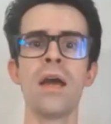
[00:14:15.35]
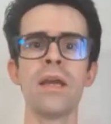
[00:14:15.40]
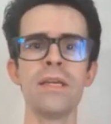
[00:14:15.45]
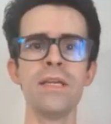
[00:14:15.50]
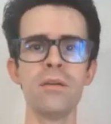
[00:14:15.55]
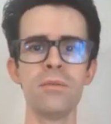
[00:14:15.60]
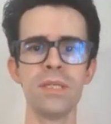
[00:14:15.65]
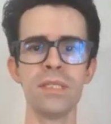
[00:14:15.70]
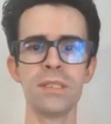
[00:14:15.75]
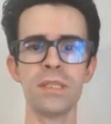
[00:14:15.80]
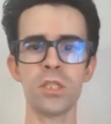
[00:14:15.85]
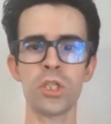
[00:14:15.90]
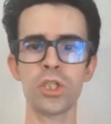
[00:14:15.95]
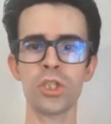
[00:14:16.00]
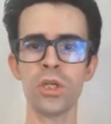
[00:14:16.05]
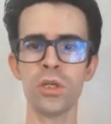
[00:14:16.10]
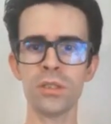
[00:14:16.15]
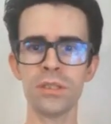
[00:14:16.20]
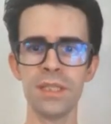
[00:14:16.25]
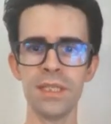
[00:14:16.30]
Here is a
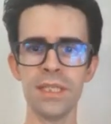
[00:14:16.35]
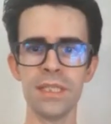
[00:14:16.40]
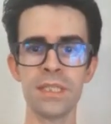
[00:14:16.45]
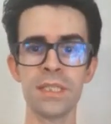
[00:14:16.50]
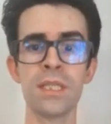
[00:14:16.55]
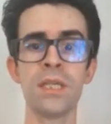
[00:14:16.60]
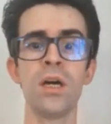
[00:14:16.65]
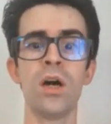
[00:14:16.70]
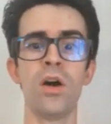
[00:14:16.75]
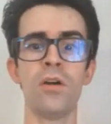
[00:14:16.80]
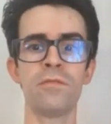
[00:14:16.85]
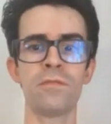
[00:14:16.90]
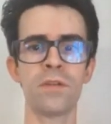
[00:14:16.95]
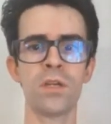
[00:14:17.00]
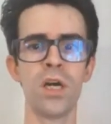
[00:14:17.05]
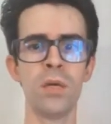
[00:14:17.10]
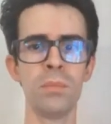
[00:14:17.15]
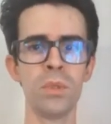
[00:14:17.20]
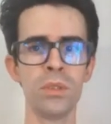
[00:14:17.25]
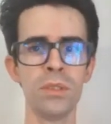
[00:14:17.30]
short list
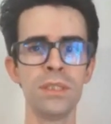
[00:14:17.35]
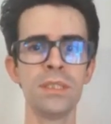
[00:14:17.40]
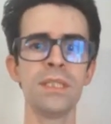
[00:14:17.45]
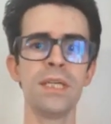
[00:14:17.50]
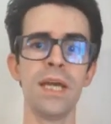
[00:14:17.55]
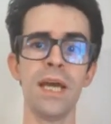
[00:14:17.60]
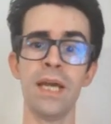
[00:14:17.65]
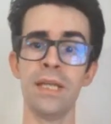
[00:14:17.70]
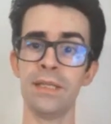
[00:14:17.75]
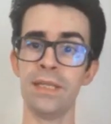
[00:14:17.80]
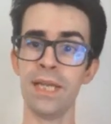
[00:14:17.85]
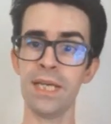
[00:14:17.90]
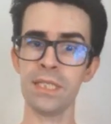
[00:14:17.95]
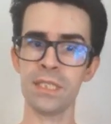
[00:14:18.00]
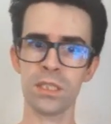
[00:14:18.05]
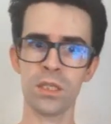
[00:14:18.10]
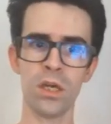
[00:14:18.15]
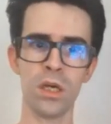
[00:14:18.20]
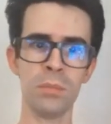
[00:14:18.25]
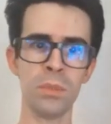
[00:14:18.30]
of common and
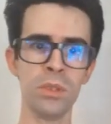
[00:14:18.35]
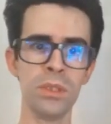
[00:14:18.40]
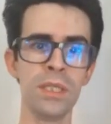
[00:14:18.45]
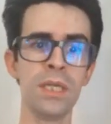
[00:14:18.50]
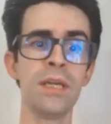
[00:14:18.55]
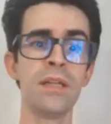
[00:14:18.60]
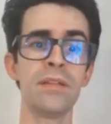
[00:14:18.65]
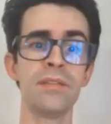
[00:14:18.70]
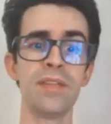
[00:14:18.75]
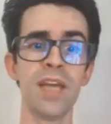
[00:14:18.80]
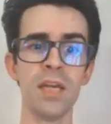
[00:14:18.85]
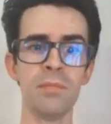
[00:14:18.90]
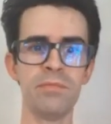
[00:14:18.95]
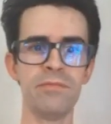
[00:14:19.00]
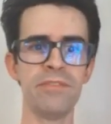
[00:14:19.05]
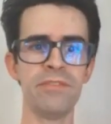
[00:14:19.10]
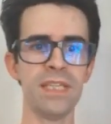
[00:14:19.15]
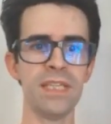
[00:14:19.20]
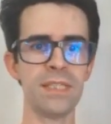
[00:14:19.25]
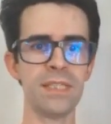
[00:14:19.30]
less common
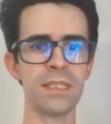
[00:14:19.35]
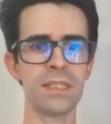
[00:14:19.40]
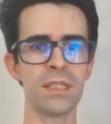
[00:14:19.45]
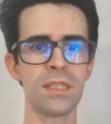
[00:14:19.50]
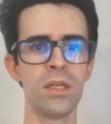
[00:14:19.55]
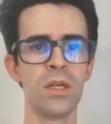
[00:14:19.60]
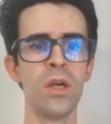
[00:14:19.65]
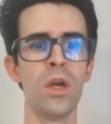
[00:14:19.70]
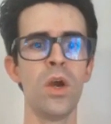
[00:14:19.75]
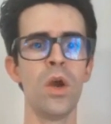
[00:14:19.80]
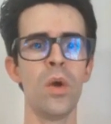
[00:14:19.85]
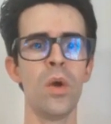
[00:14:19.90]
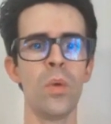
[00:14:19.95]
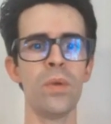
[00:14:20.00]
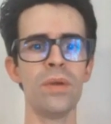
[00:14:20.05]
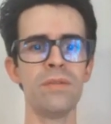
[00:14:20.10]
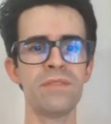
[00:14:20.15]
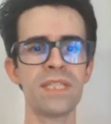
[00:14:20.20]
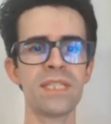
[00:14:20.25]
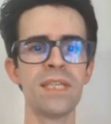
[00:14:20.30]
typefaces,
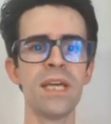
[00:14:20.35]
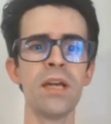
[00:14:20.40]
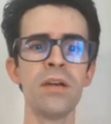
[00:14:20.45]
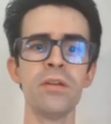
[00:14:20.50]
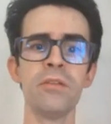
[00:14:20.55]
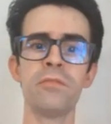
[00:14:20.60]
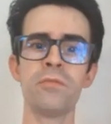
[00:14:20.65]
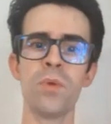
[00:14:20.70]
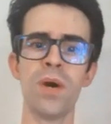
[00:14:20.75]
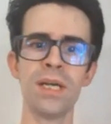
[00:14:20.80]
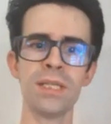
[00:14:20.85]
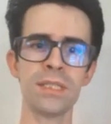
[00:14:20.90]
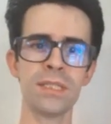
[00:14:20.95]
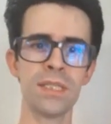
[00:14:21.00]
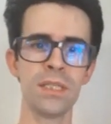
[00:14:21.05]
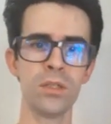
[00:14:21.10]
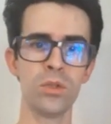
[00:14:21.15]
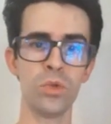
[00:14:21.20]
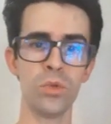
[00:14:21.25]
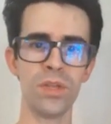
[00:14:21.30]
with serif
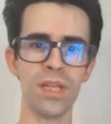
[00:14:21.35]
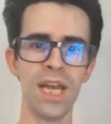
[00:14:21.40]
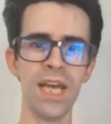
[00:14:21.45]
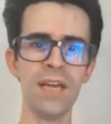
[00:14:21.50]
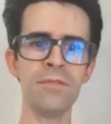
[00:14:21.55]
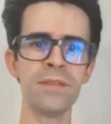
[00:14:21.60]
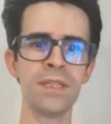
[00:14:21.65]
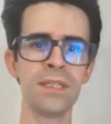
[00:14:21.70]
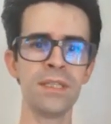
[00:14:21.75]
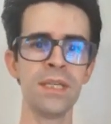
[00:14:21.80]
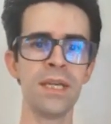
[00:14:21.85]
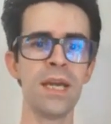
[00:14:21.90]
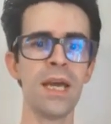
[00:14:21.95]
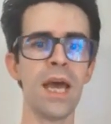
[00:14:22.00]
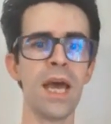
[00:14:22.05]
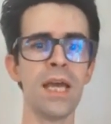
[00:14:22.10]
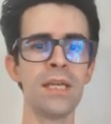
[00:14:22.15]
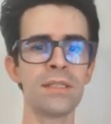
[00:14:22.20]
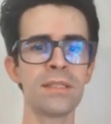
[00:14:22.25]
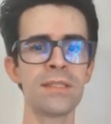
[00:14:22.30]
ones to the left
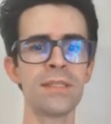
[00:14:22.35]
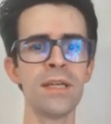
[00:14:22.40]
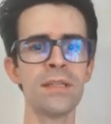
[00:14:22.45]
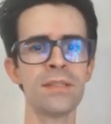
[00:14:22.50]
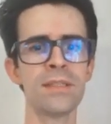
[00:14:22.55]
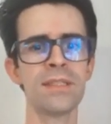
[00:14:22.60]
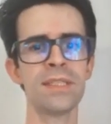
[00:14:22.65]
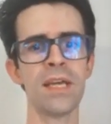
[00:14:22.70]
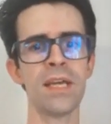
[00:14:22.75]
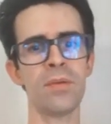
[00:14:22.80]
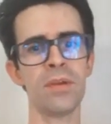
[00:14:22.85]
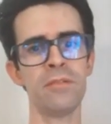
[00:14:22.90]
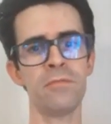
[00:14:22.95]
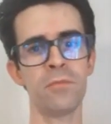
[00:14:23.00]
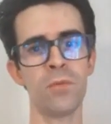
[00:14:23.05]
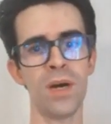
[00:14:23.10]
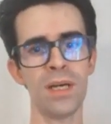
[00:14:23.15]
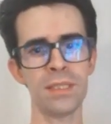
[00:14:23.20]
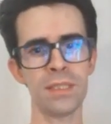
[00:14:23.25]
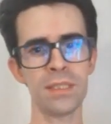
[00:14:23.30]
and sans
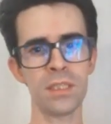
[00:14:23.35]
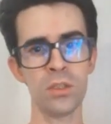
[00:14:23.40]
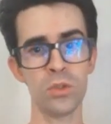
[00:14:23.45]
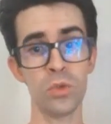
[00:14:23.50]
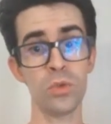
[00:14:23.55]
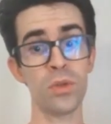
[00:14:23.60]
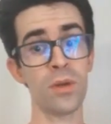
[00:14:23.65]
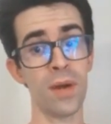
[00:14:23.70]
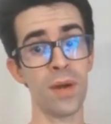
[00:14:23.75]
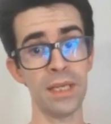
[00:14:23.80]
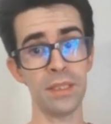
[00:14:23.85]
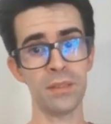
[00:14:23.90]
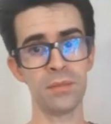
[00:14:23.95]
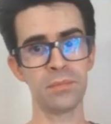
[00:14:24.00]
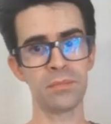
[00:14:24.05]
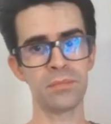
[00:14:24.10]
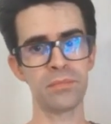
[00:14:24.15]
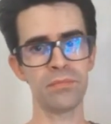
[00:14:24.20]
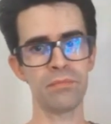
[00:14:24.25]
serif ones to the right.